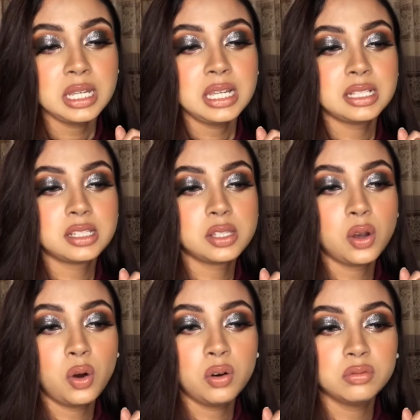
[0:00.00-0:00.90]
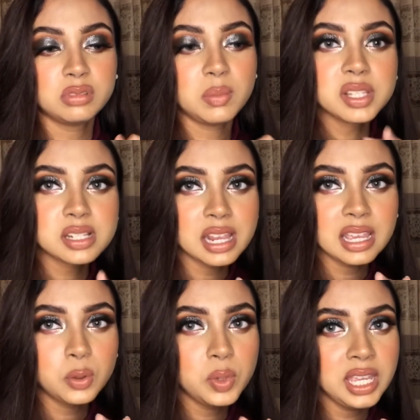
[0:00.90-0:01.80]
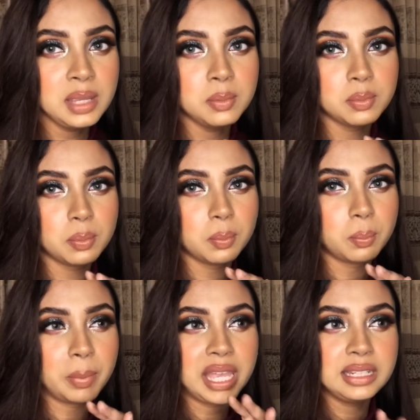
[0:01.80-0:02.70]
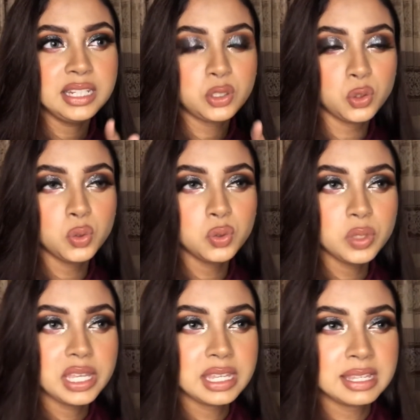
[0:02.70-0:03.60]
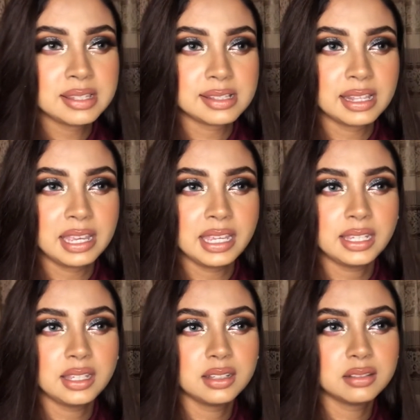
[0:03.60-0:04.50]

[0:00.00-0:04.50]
So the mistake we mainly do is, like,